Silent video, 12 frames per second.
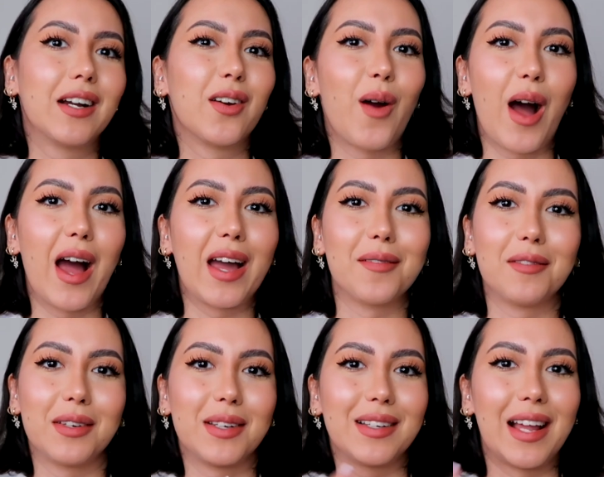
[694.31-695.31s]
crime,
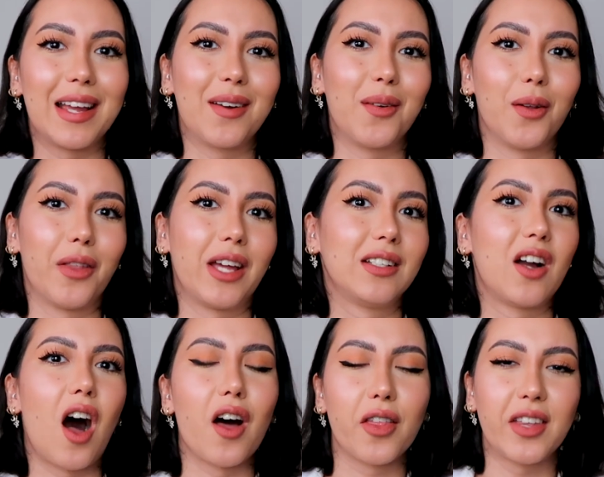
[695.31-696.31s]
and like all that
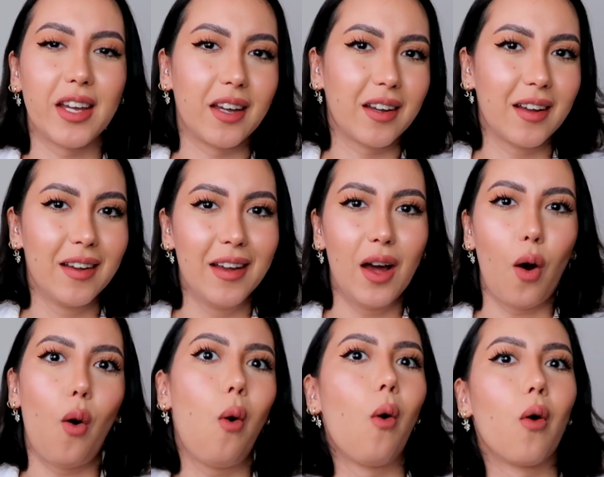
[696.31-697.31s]
gothic
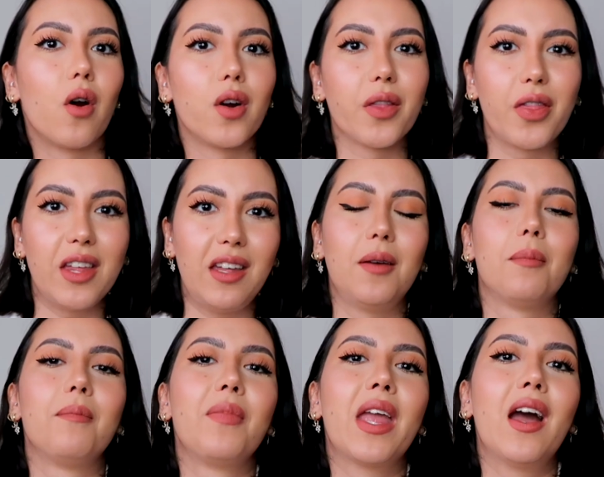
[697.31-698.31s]
horror
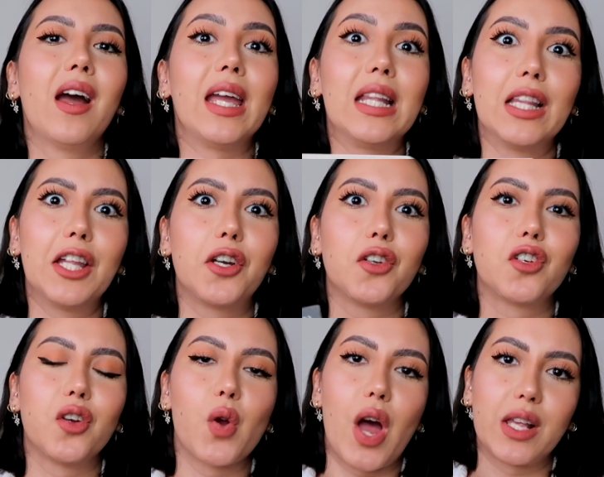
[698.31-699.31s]
theme in
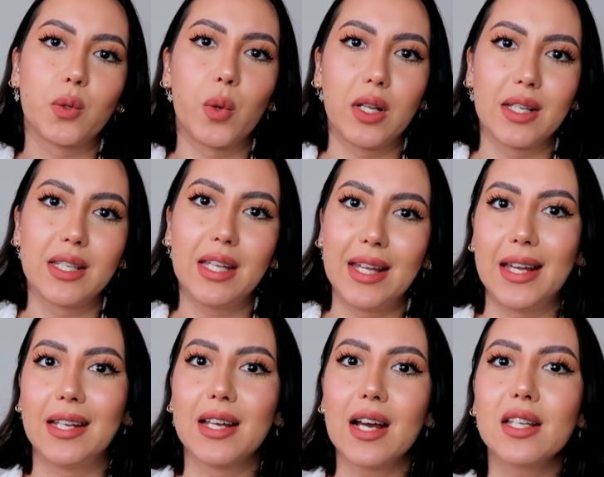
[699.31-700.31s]
literature as well as
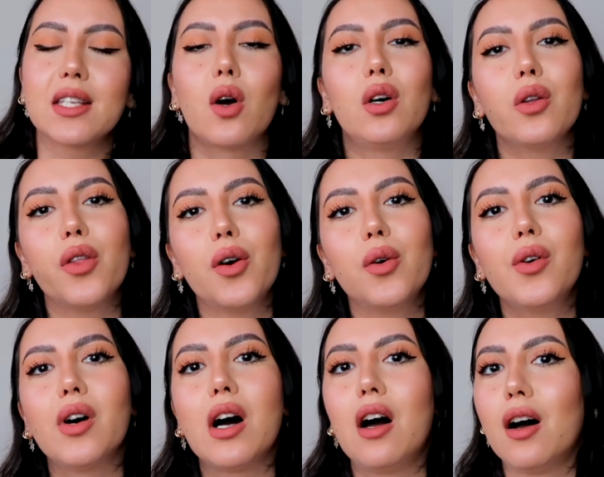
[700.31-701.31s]
he does. Although